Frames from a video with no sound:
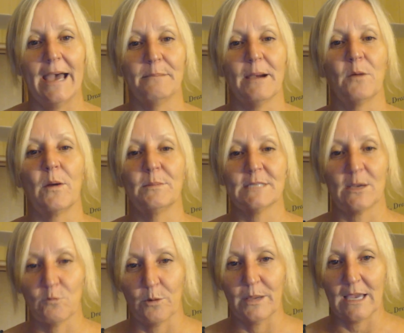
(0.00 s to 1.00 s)
And my
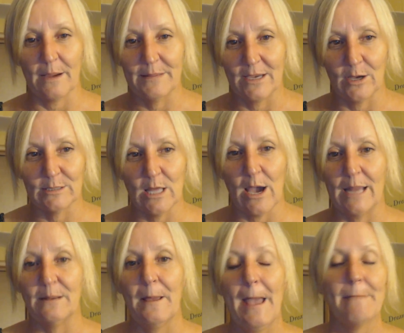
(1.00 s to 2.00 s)
website will be coming
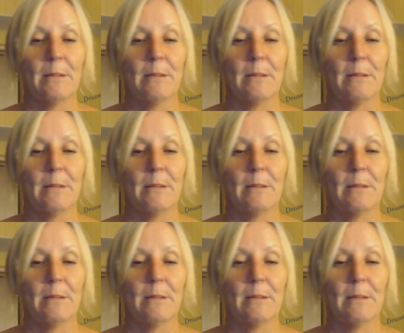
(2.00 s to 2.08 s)
online.